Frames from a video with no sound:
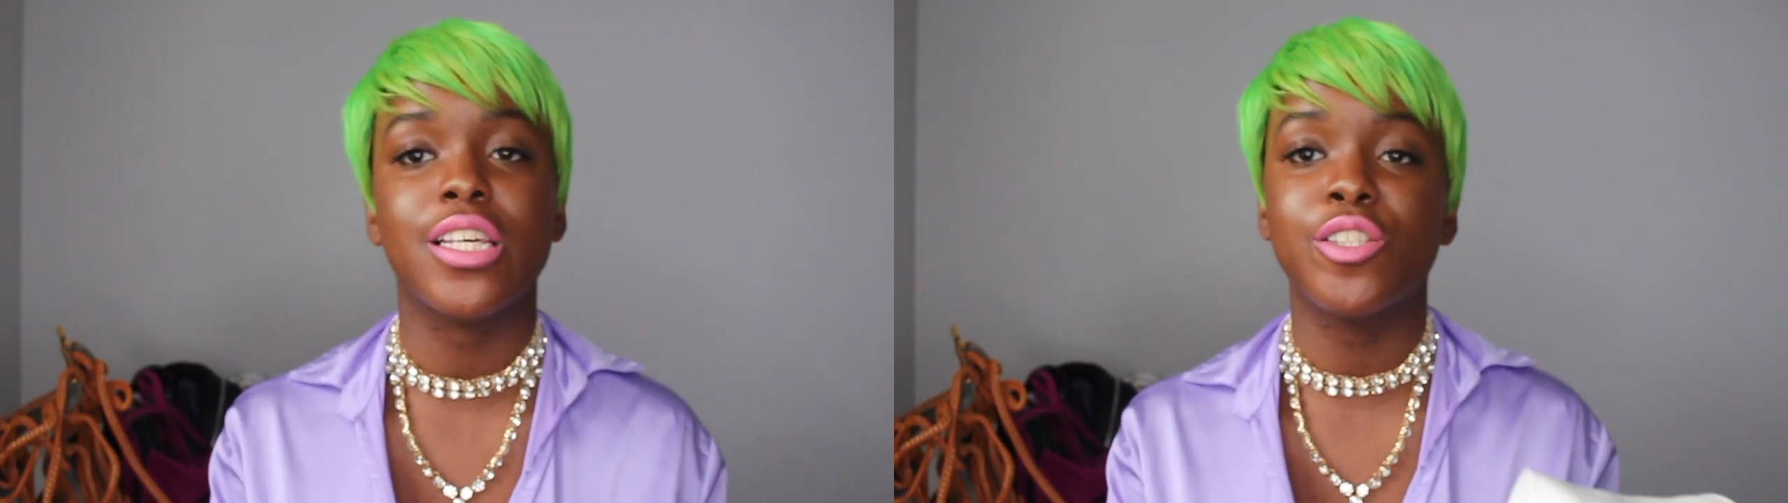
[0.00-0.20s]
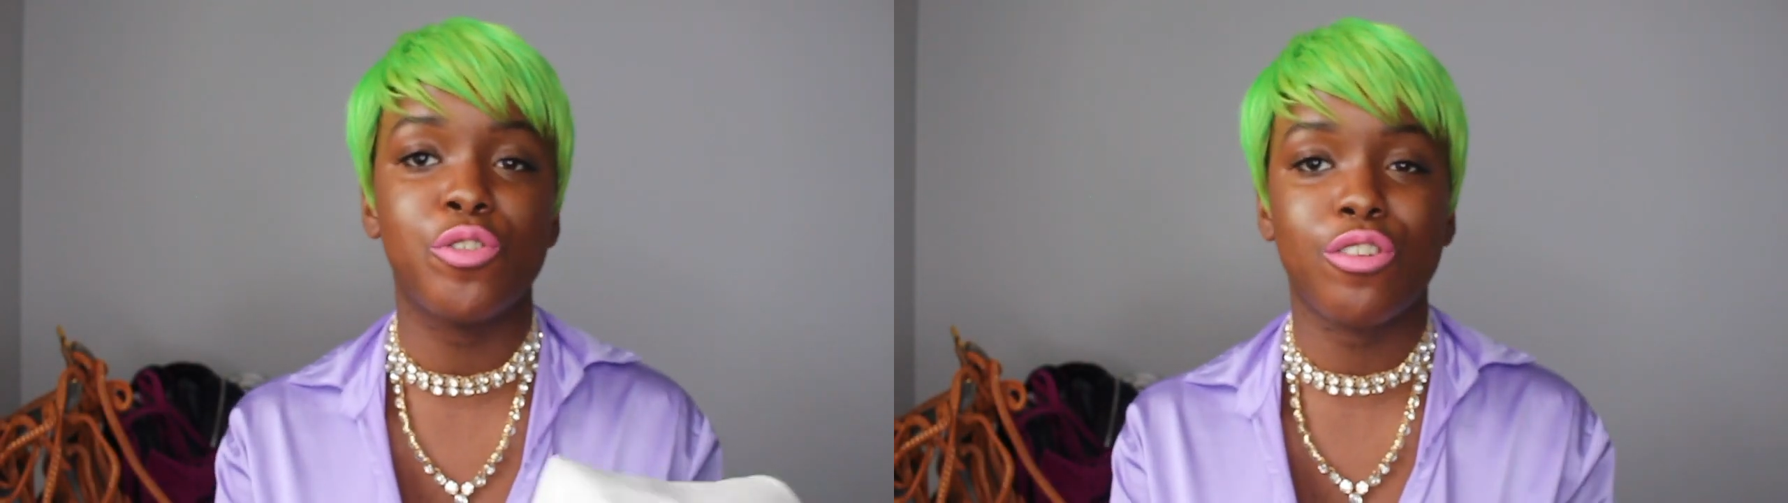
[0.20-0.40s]

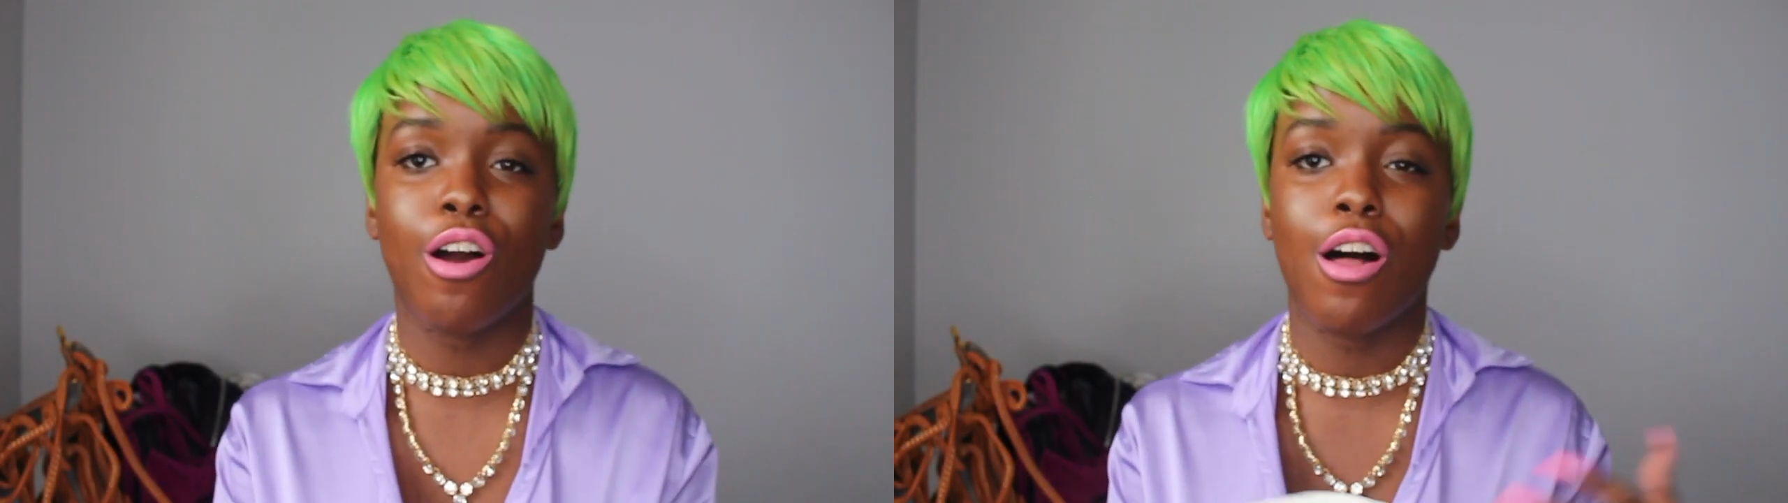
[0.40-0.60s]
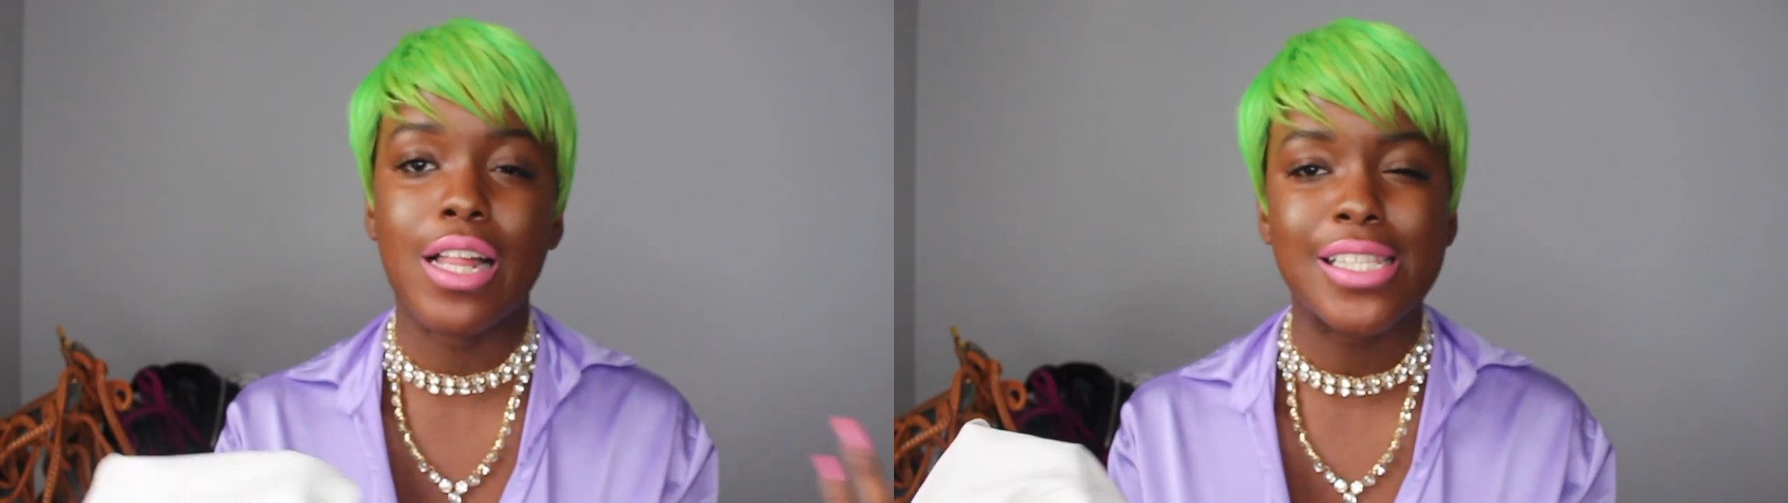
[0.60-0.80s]
These shoes are
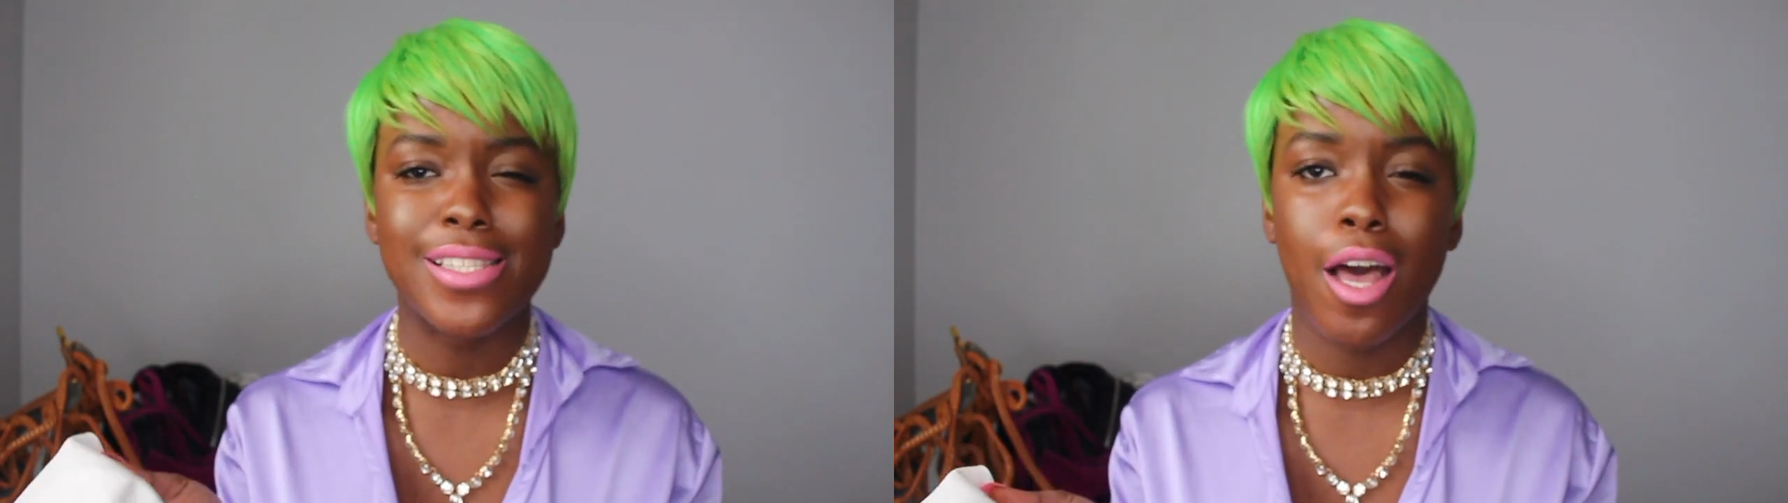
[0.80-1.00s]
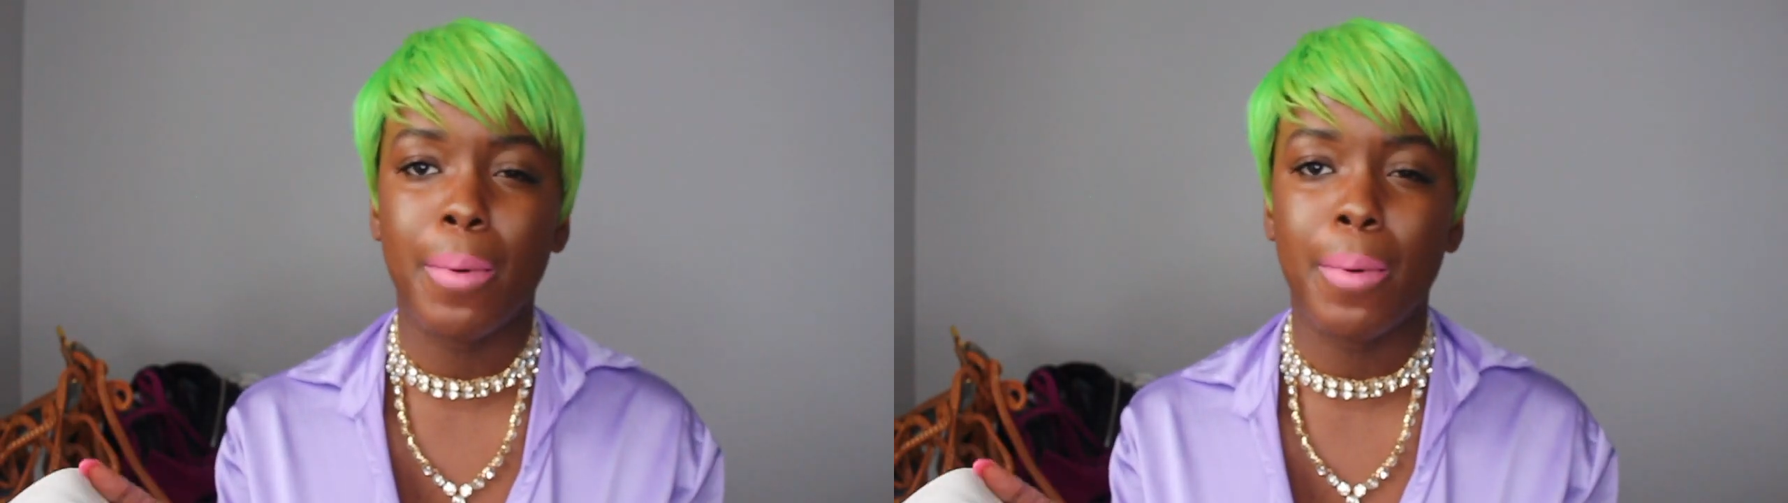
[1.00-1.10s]
all on sale